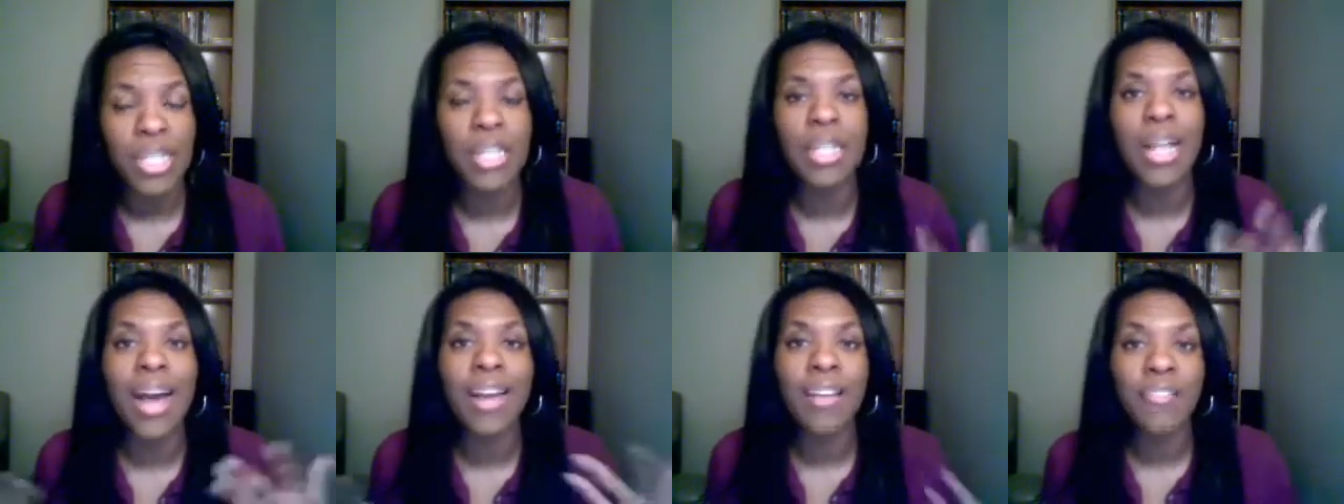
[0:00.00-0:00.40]

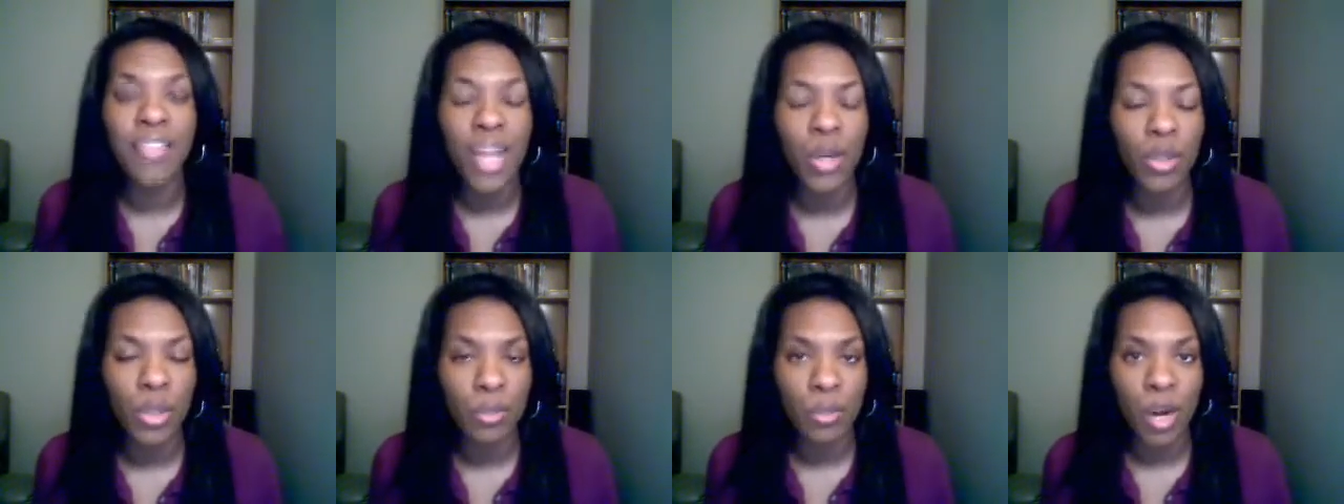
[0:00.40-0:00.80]
A lot of
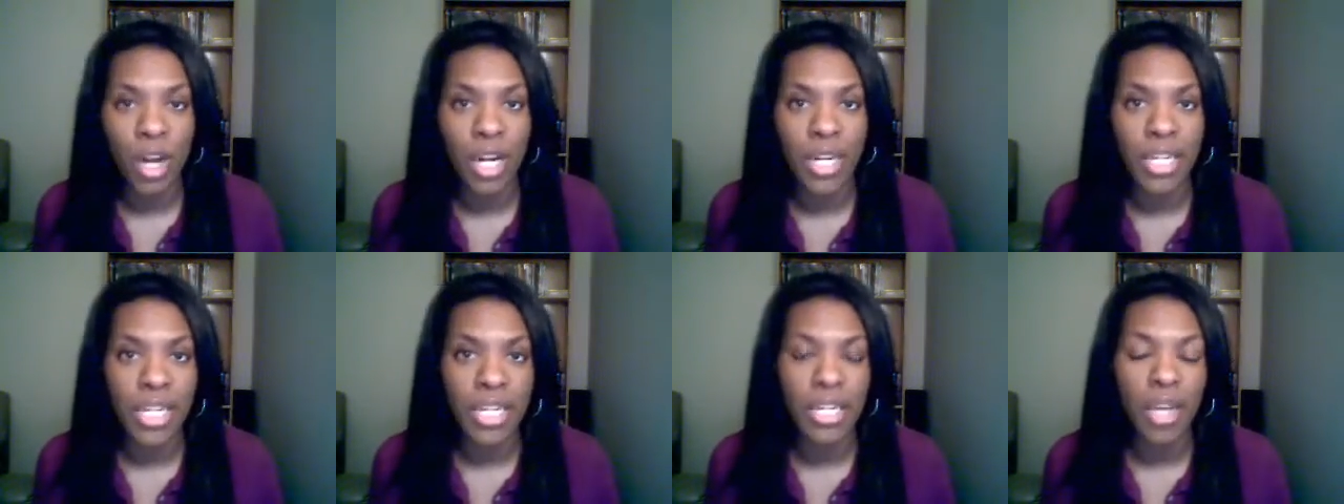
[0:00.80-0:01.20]
network
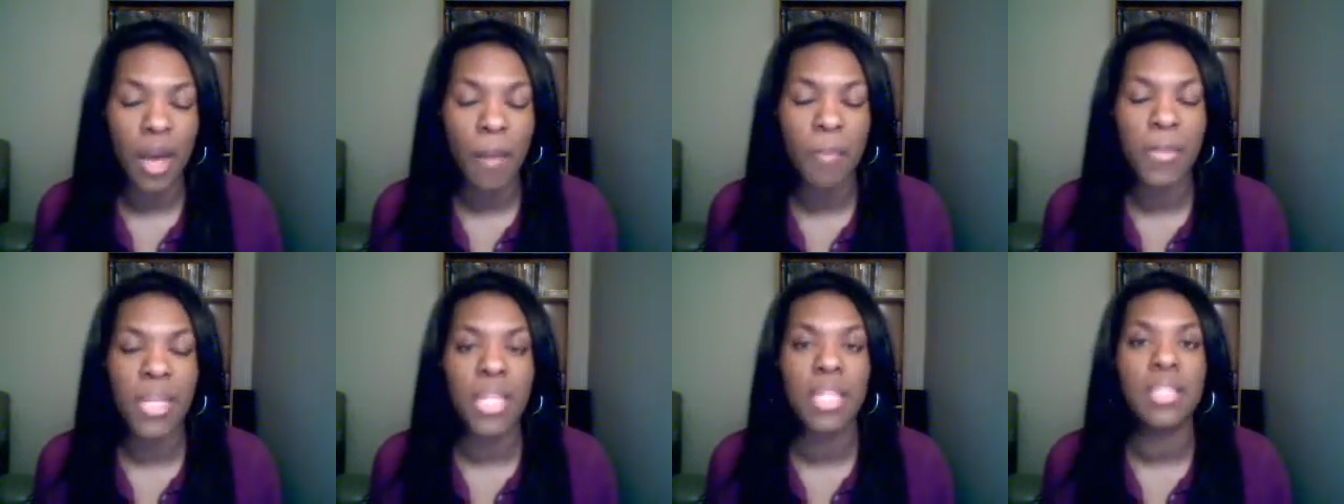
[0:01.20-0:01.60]
marketing
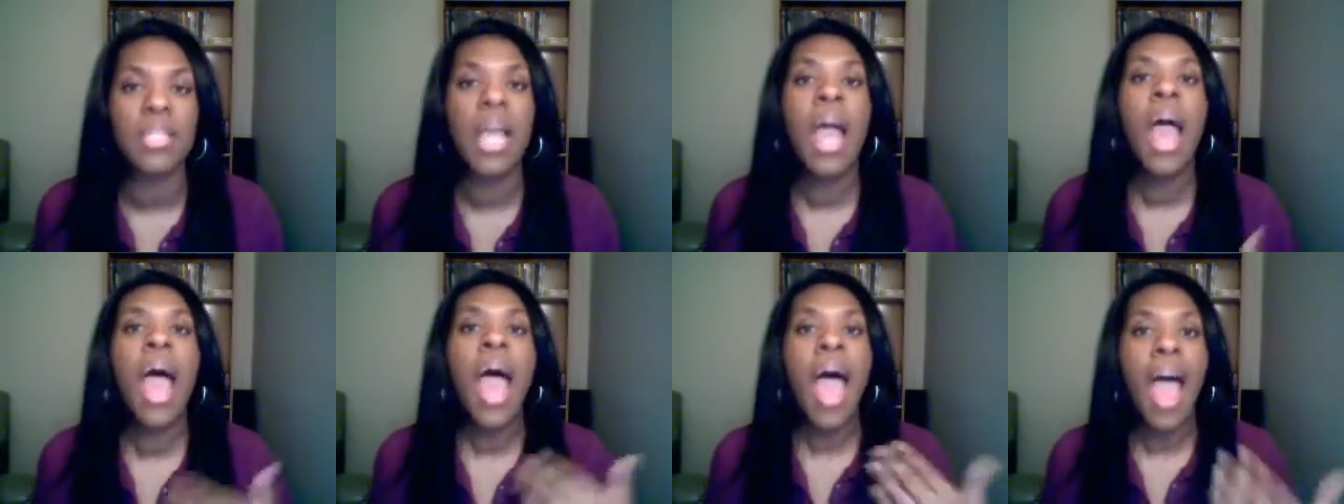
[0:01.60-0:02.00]
companies
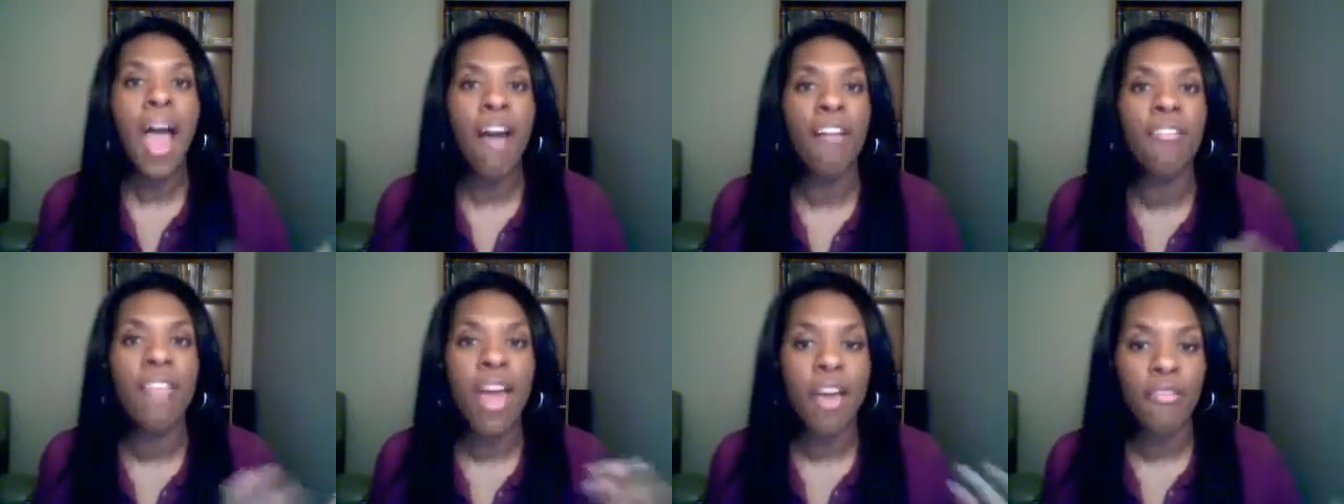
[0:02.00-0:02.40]

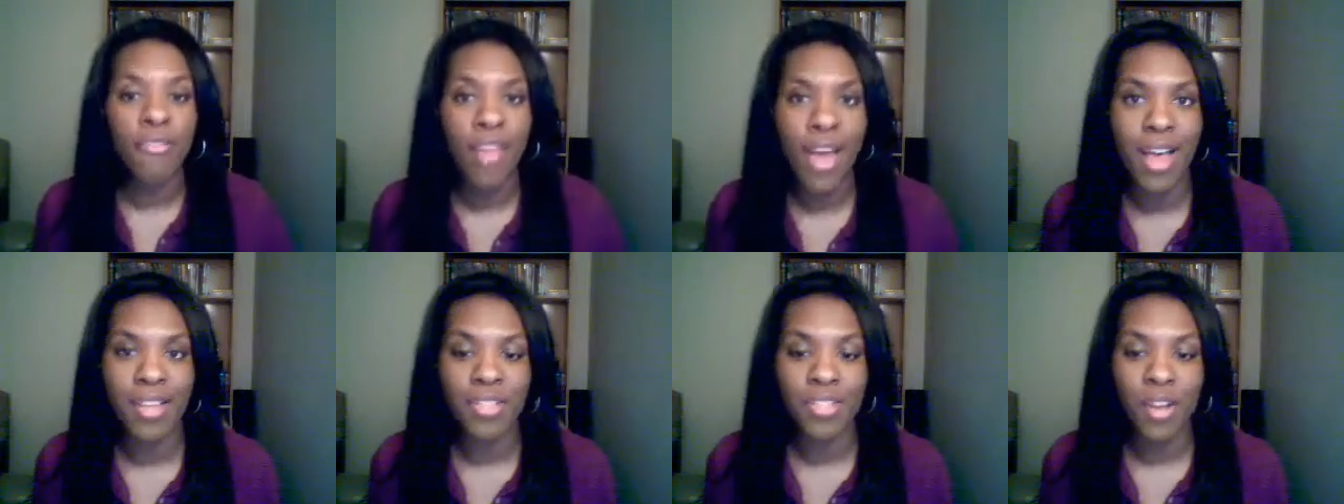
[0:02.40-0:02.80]
have that
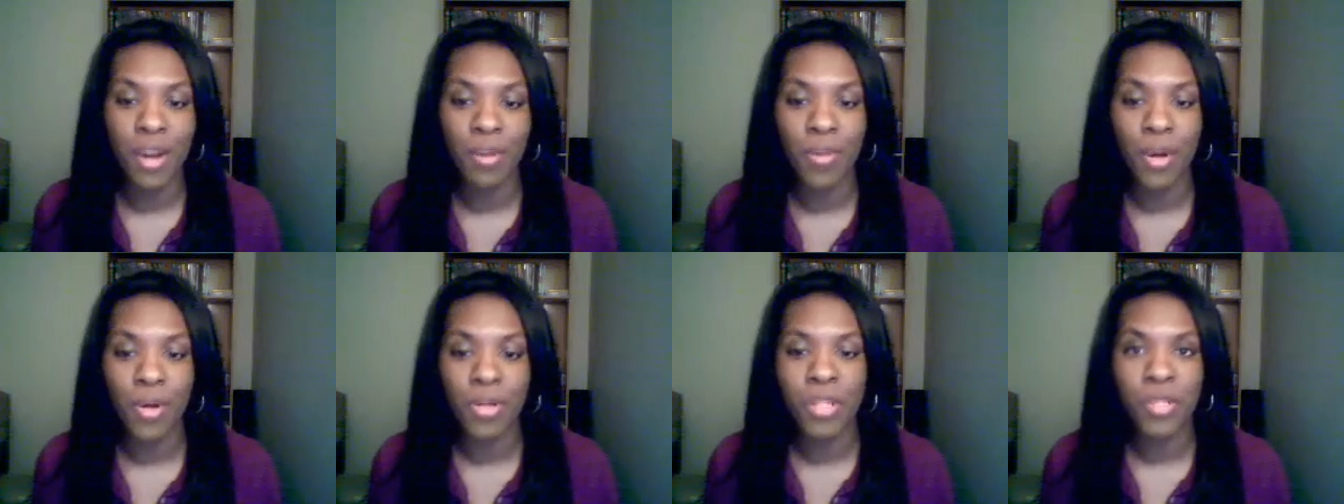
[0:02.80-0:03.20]
fast
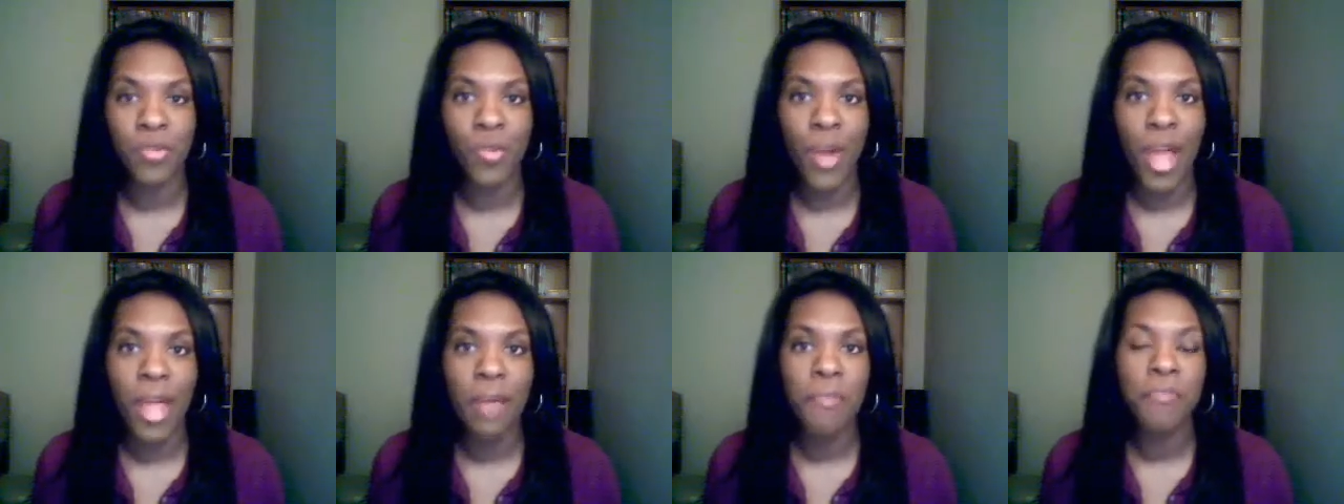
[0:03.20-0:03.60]
start
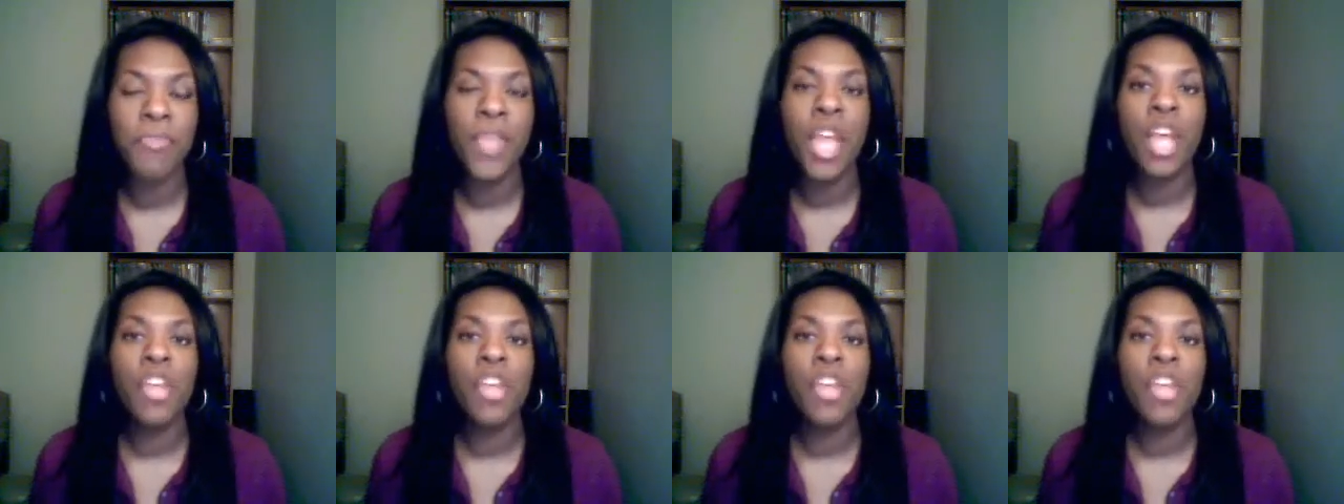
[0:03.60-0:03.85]
bonus, right?